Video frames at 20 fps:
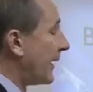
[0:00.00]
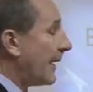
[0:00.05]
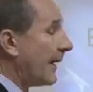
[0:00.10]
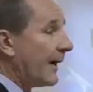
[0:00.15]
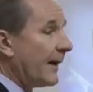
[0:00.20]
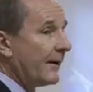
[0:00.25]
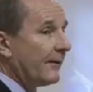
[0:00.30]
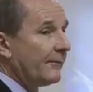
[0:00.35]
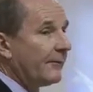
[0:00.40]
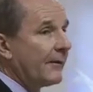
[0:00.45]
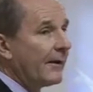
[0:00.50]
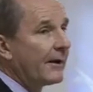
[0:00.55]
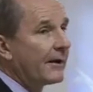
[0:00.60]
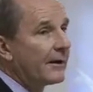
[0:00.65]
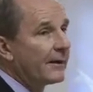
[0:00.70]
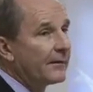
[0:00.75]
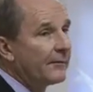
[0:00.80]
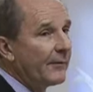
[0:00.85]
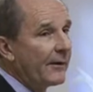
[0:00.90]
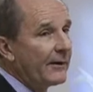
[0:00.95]
I
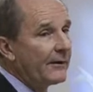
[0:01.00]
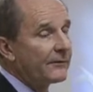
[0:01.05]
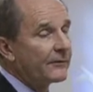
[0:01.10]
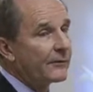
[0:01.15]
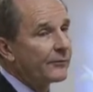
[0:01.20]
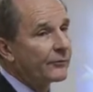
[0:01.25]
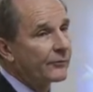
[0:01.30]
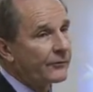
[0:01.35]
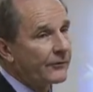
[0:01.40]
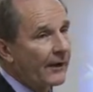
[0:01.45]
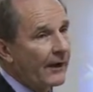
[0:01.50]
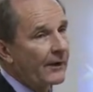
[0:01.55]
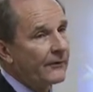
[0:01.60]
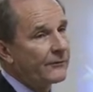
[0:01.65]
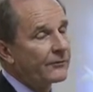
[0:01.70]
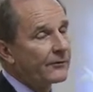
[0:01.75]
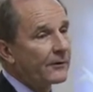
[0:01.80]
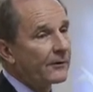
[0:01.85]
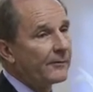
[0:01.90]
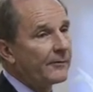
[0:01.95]
make, made
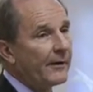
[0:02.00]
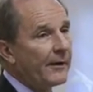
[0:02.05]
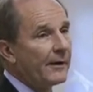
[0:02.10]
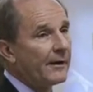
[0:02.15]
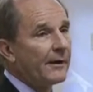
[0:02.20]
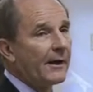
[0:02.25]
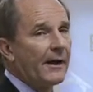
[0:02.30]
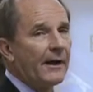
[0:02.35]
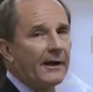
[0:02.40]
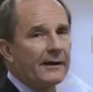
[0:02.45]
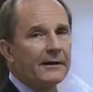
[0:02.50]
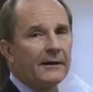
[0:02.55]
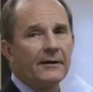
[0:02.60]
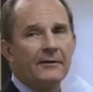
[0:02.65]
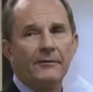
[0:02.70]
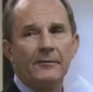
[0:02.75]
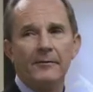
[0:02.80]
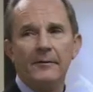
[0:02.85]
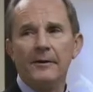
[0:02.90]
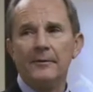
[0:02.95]
substantial amount. I
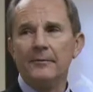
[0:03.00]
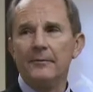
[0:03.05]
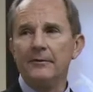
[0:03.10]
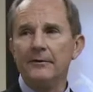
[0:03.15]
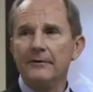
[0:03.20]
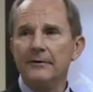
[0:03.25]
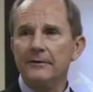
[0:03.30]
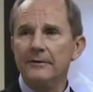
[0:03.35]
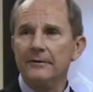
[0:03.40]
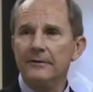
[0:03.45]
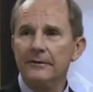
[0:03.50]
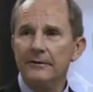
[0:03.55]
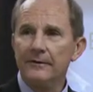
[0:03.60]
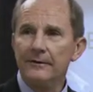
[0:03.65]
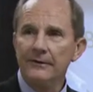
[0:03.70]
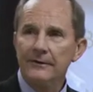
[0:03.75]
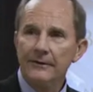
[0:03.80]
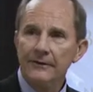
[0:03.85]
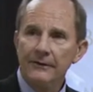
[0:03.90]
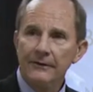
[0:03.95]
can't remember.
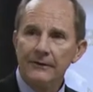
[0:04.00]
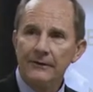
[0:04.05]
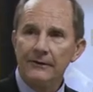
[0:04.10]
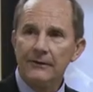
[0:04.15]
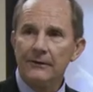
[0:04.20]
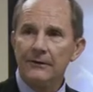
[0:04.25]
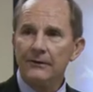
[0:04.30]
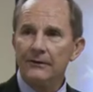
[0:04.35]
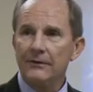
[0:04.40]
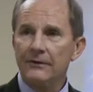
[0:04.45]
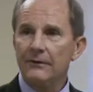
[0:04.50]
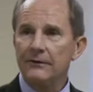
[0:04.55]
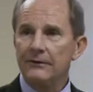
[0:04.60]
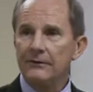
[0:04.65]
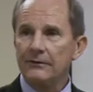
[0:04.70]
220,000.